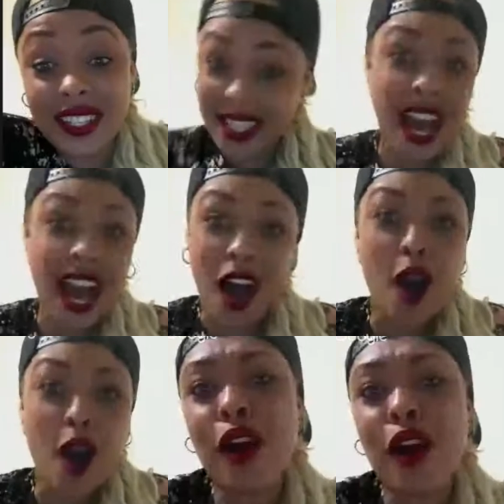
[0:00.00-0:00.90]
yeah. Oh, I'll
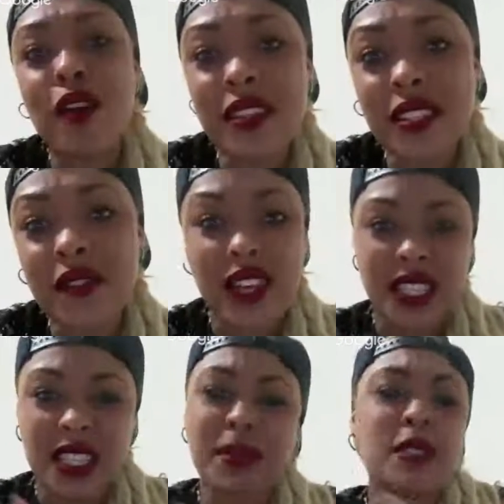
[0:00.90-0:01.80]
go to this event.
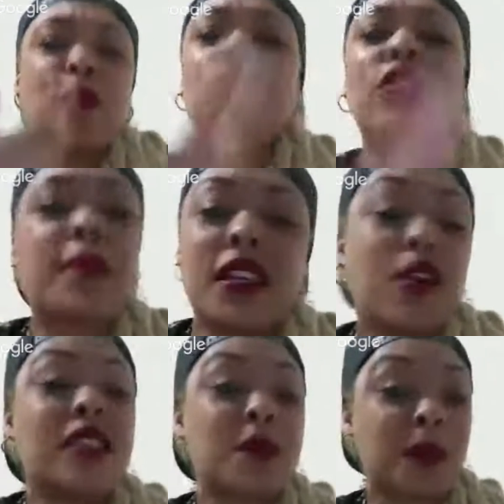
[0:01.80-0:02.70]
Something's pulling me to go to
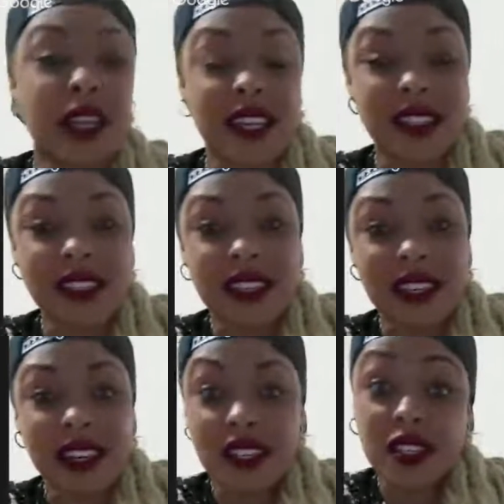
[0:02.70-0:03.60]
this place.
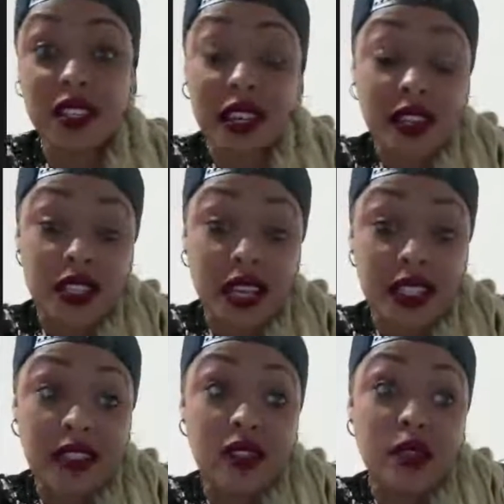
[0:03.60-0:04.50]
Just taking a chance to
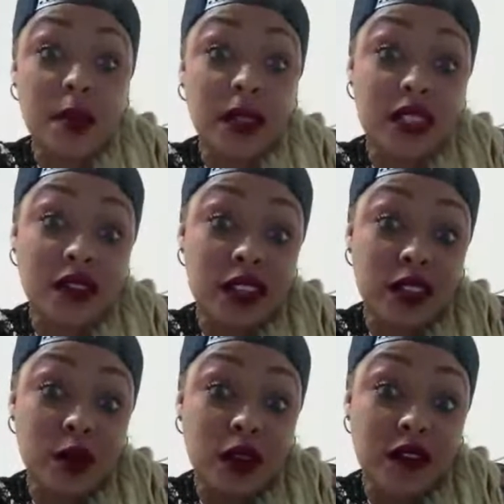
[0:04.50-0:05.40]
do something different than you would
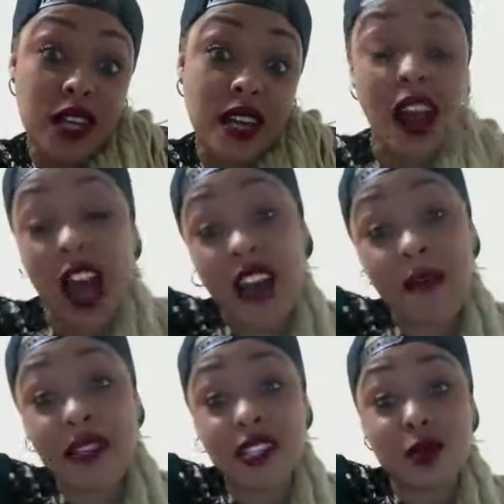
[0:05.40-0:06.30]
have done. I
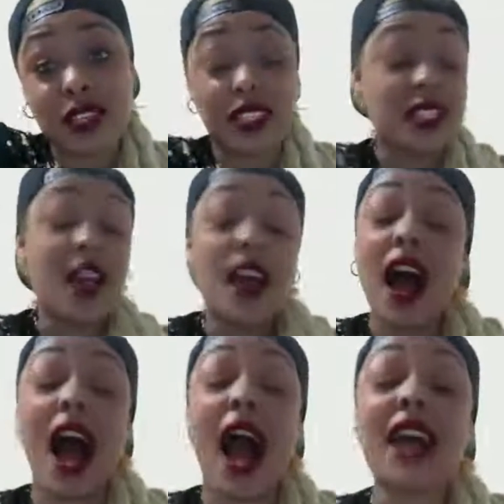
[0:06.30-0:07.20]
have situations.
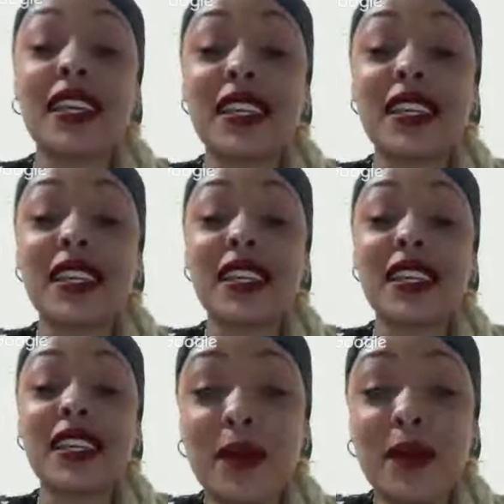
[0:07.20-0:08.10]
I take so many
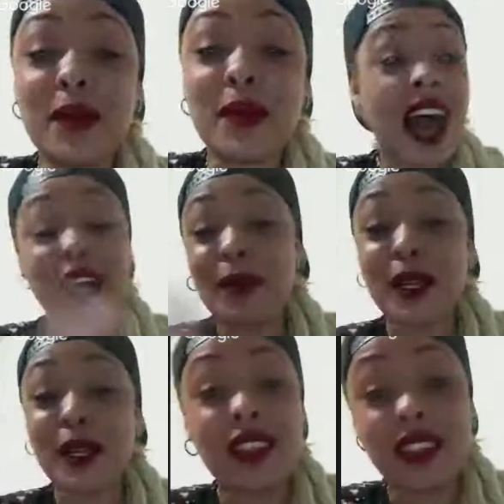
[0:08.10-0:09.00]
chances. I could be
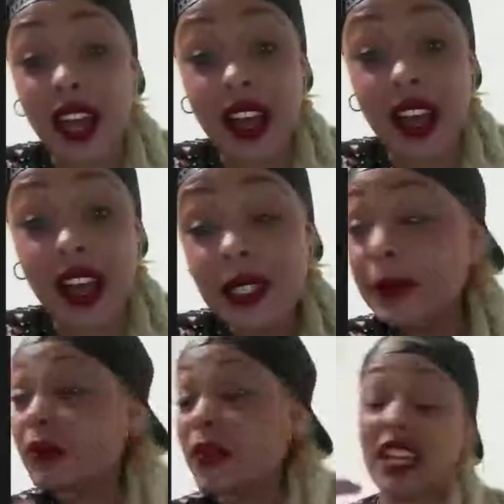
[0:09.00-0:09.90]
going left,
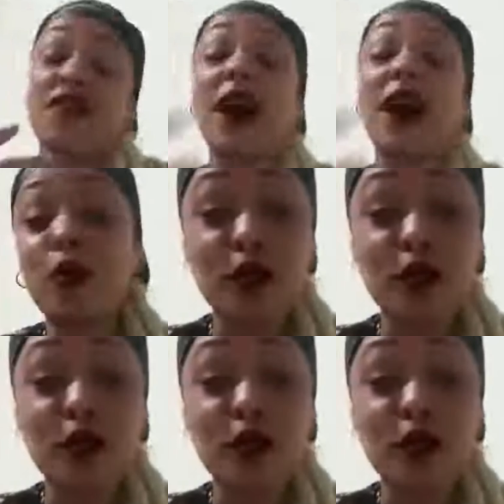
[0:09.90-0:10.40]
and if I'm pulled